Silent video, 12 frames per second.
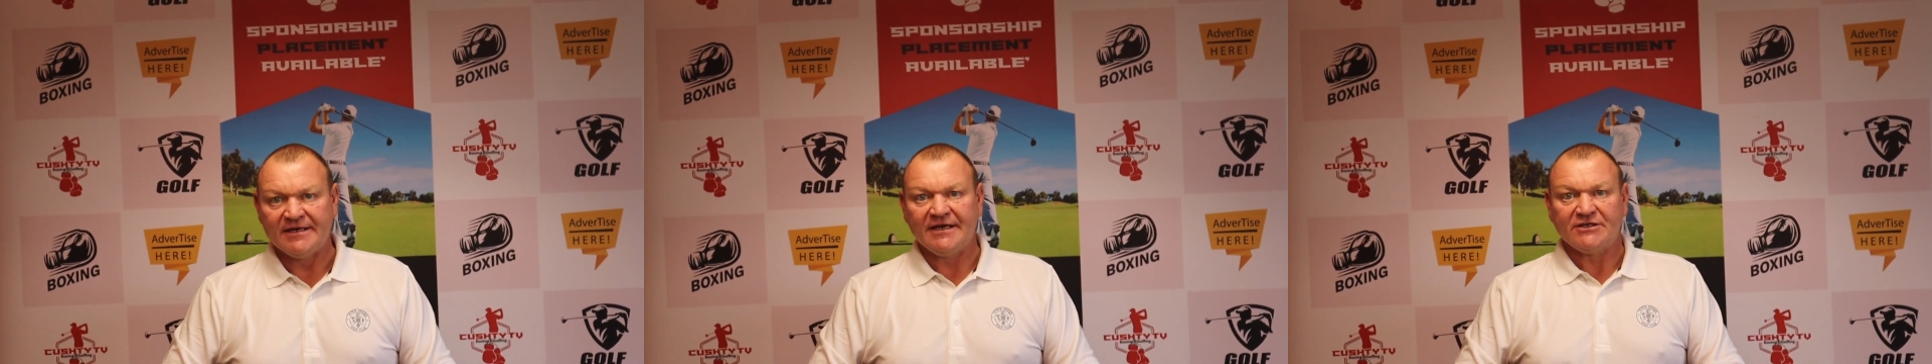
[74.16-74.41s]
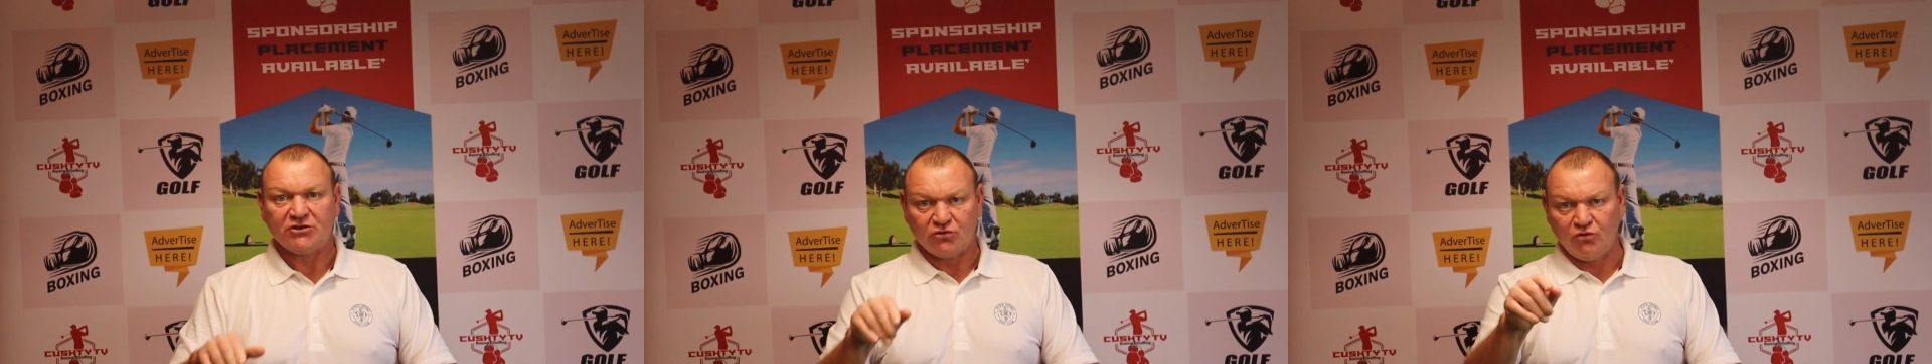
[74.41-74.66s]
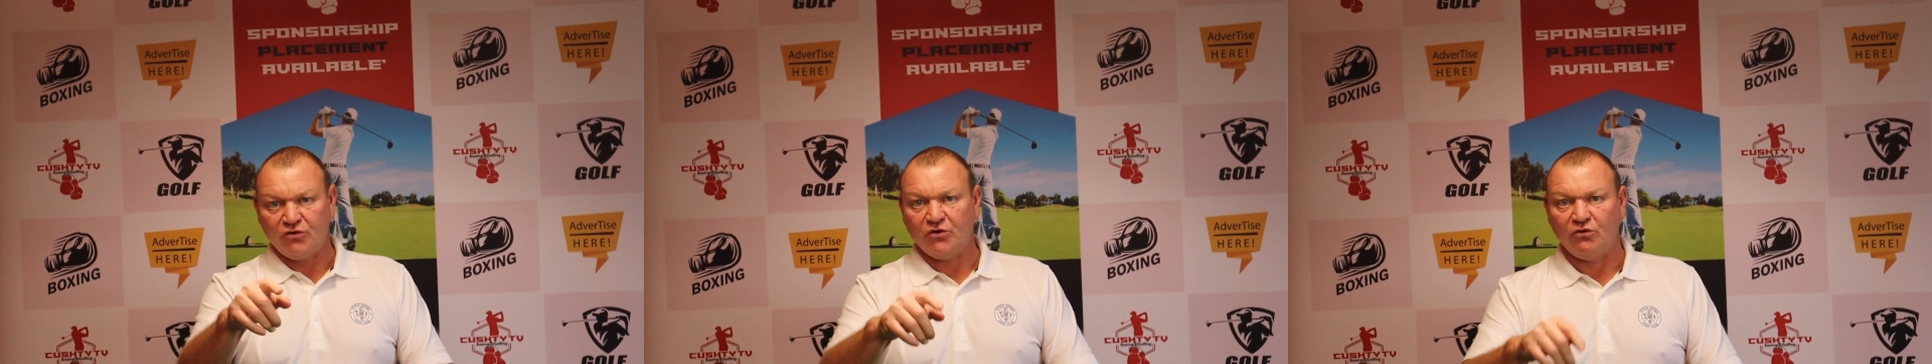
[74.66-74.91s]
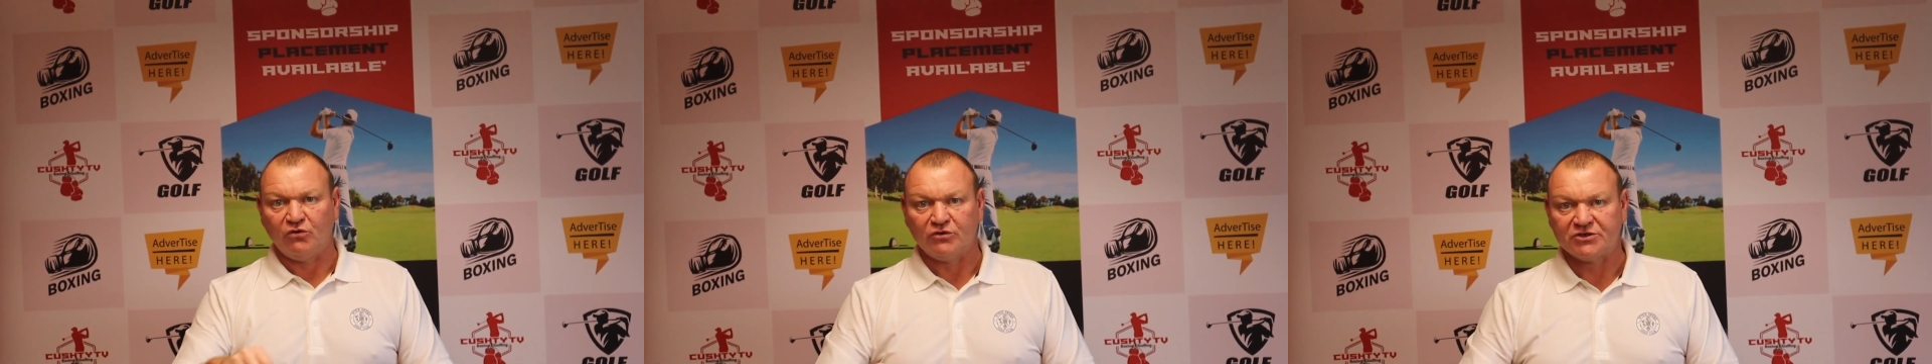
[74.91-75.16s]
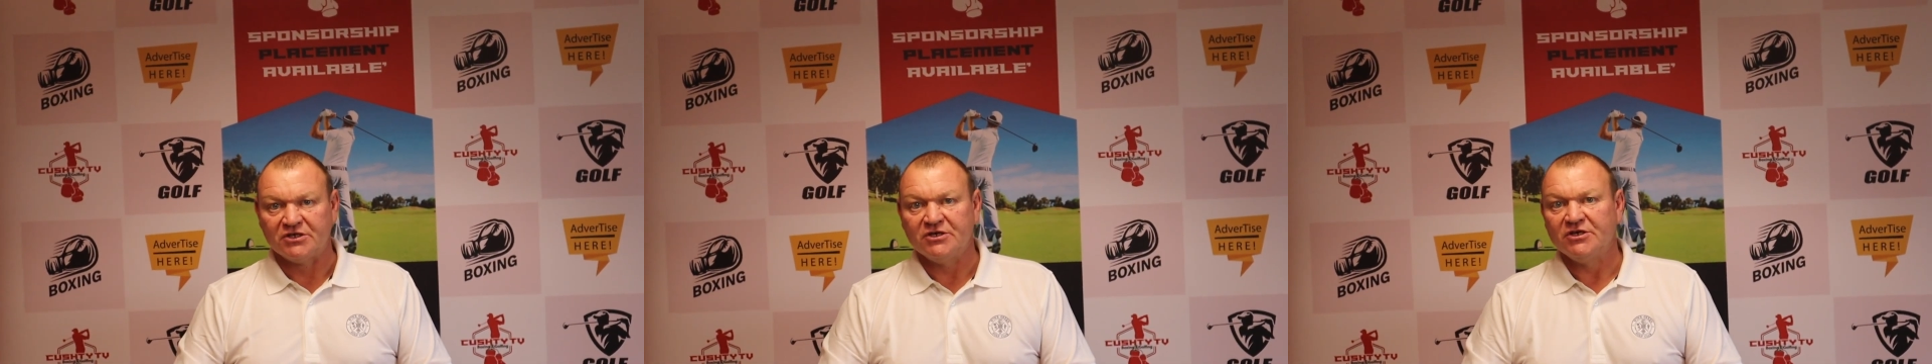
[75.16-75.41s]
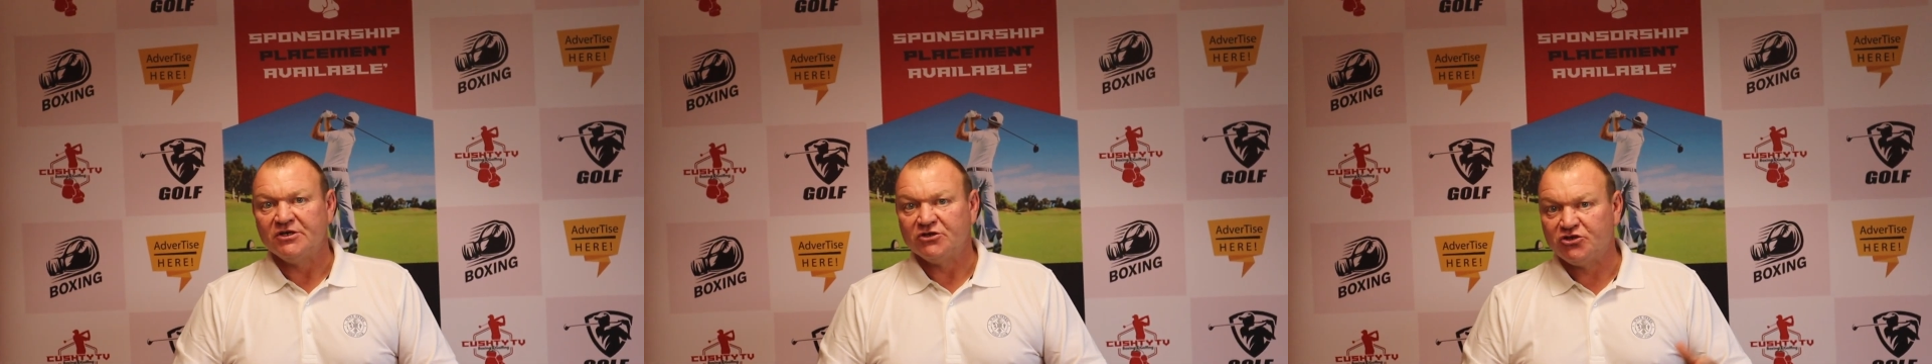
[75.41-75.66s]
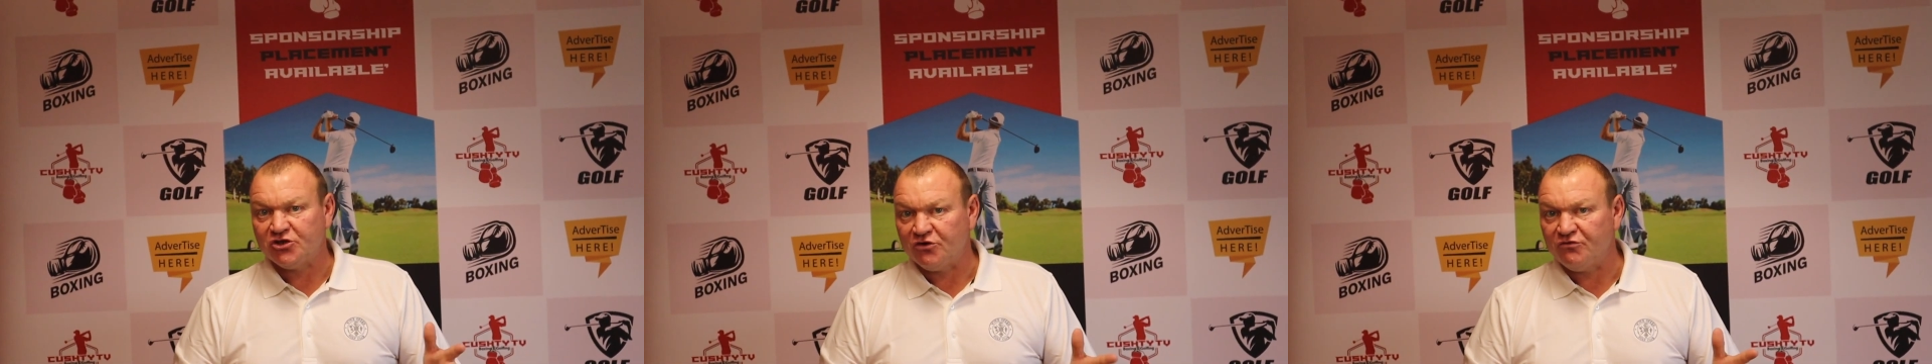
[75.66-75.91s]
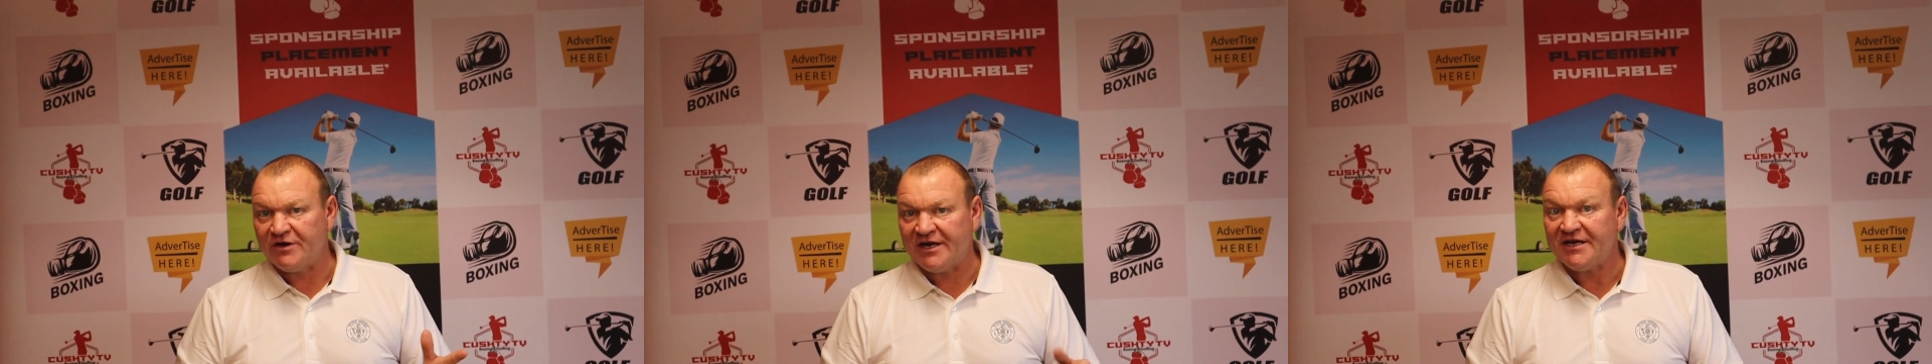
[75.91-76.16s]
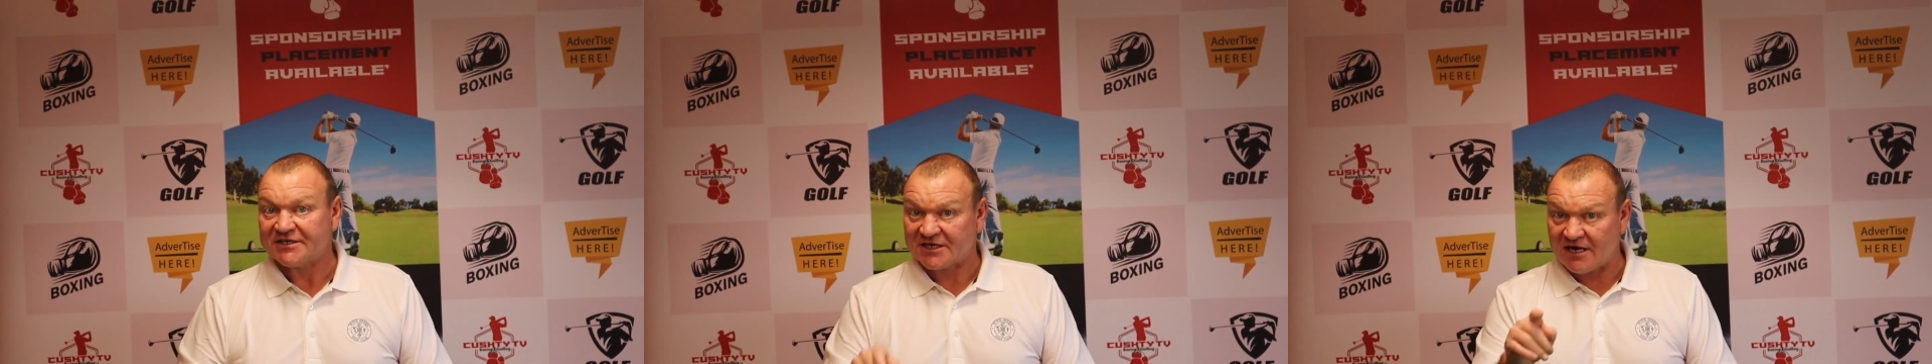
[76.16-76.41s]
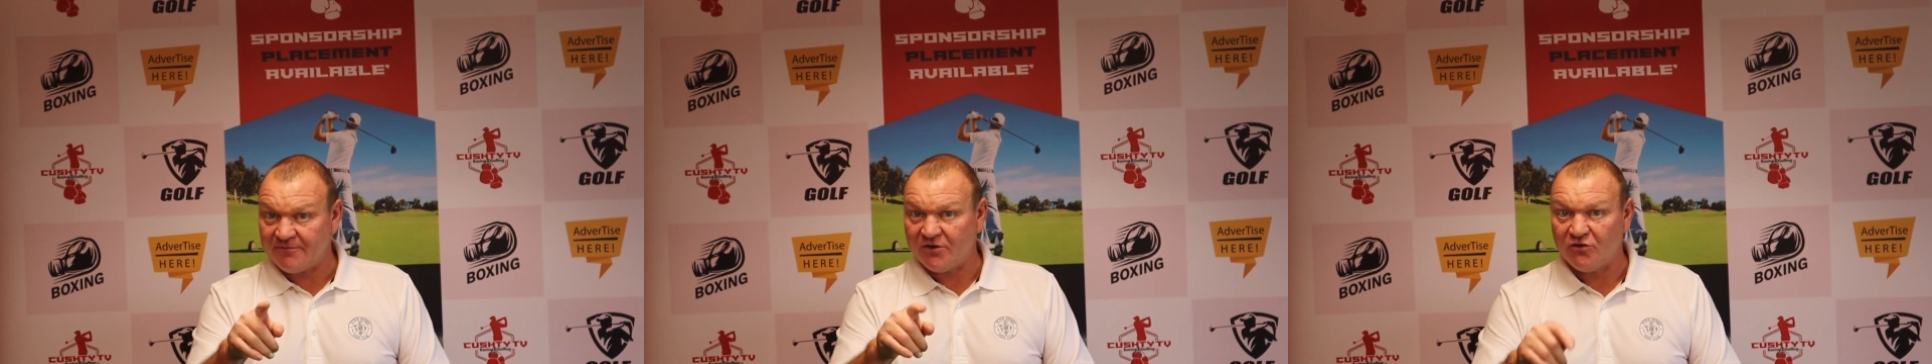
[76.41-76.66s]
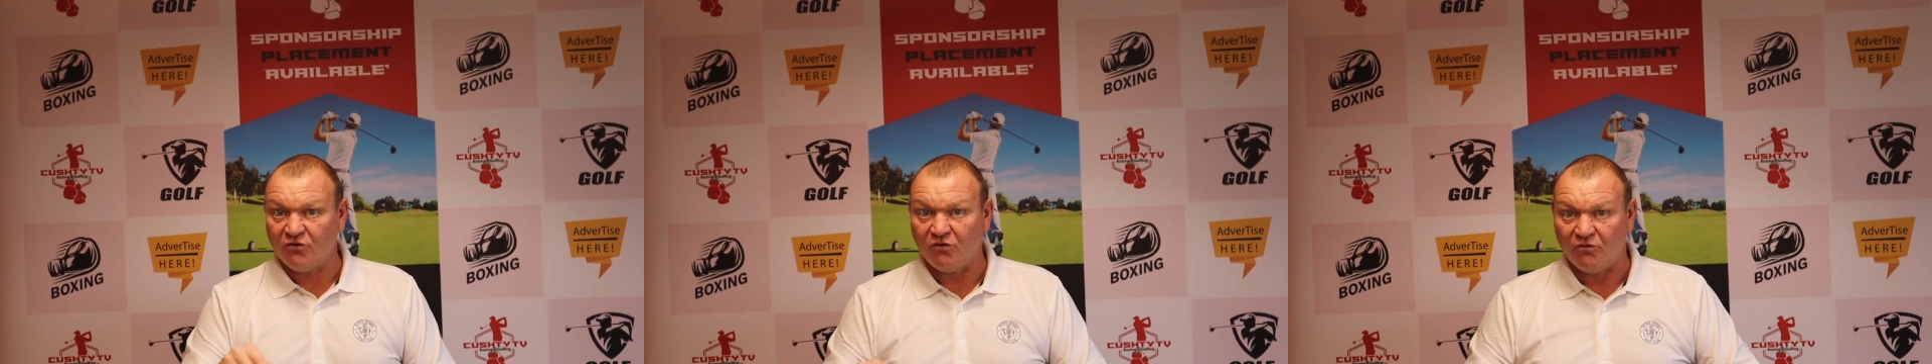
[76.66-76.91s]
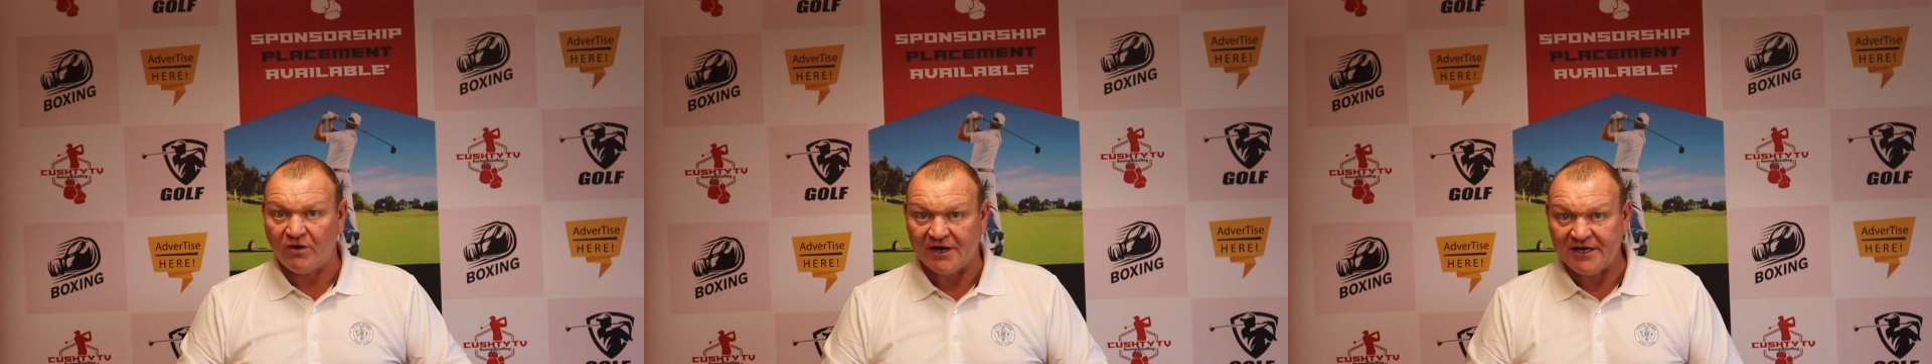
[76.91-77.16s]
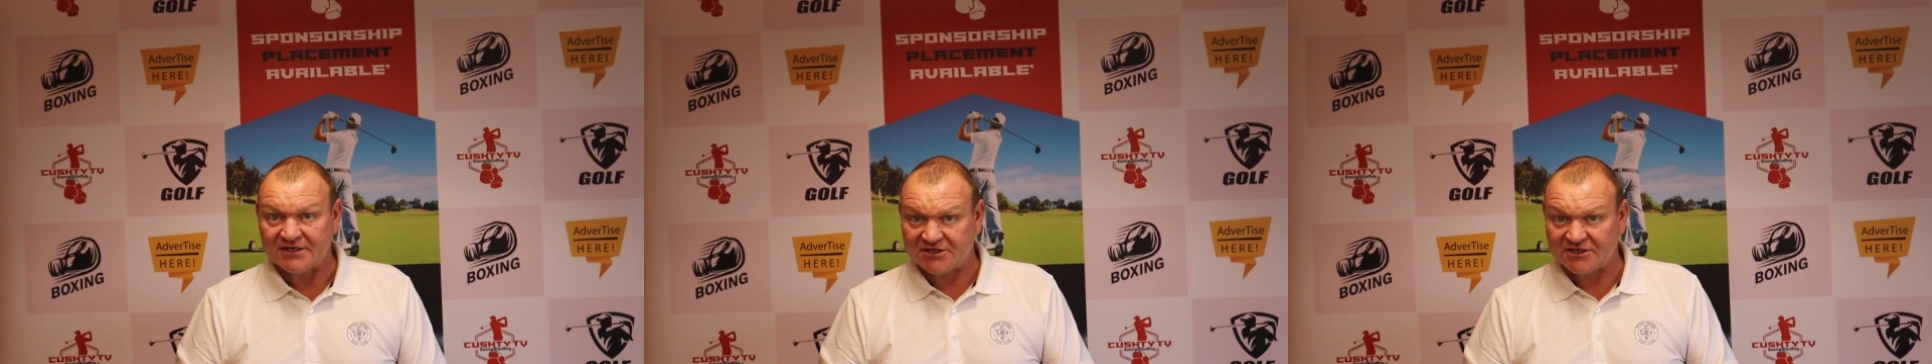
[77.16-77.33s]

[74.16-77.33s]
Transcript: It's all yours. Tune in, it's coming your way.